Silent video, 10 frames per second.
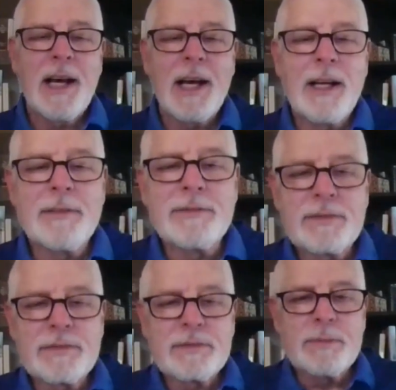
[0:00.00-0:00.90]

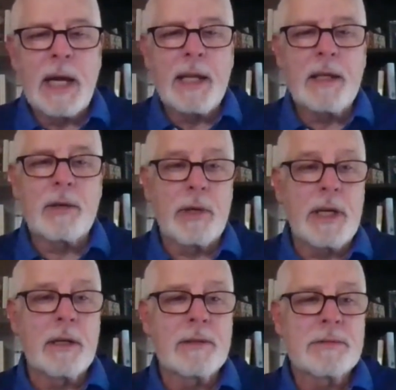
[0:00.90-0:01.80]
of my
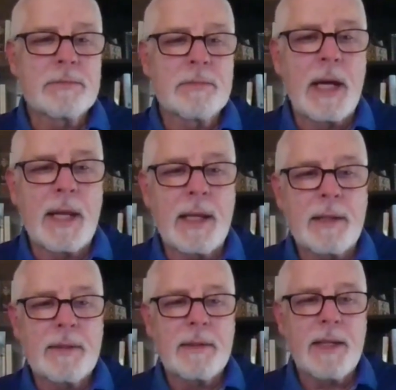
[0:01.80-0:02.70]
career,
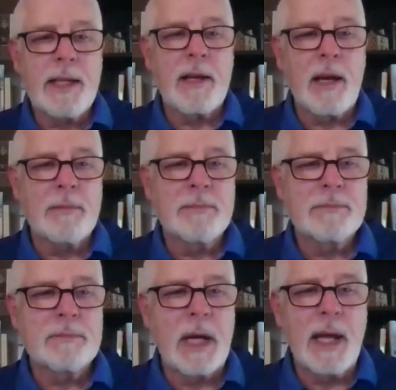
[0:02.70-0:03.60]
my
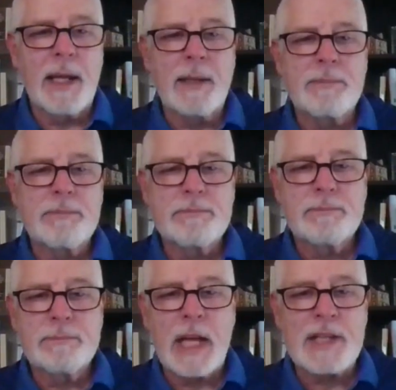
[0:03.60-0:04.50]
income, my
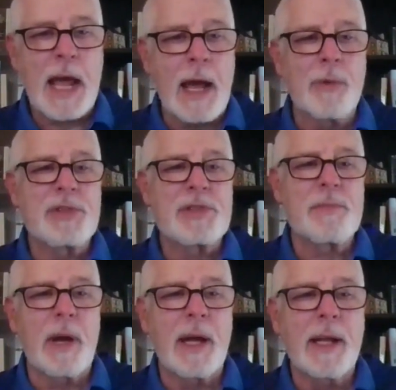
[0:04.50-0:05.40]
nice
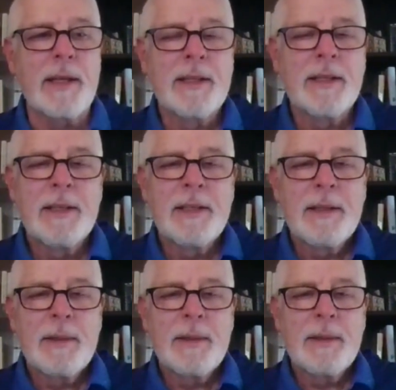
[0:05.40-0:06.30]
house, my
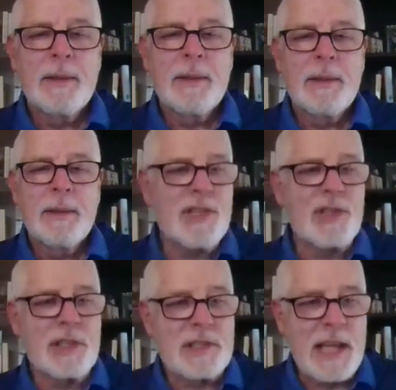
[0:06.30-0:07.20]

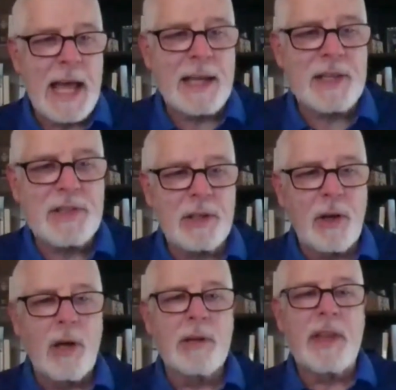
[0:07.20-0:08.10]
prestige and status and
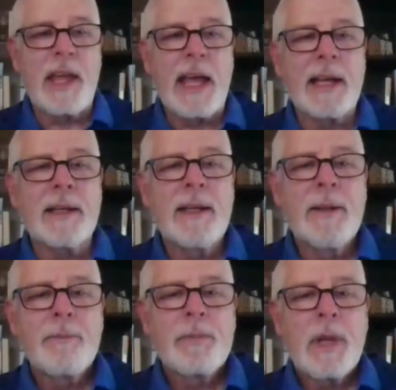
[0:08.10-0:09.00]
all of that.
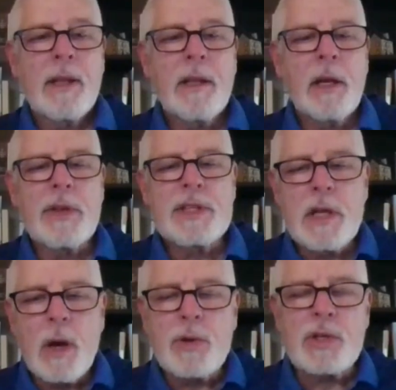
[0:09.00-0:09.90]

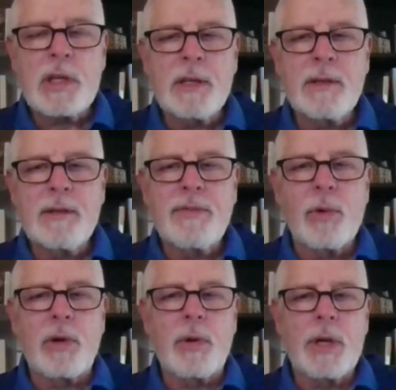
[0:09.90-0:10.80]
This notion
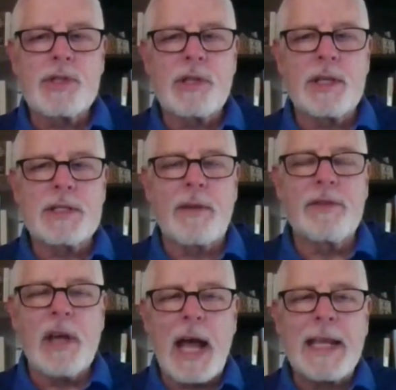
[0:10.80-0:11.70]
for Christians
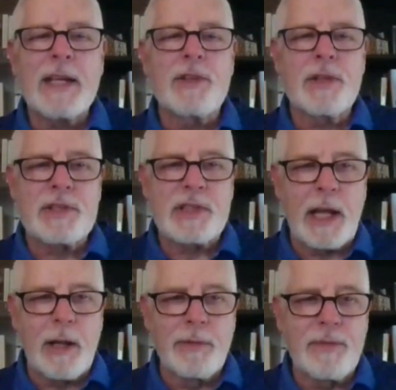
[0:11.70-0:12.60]
of dying to
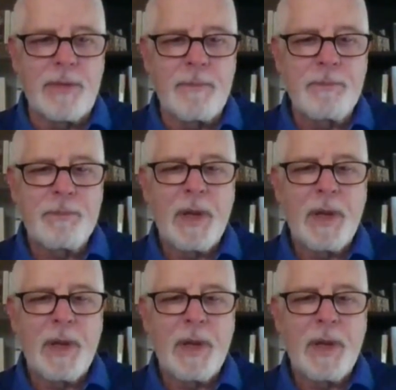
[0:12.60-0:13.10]
self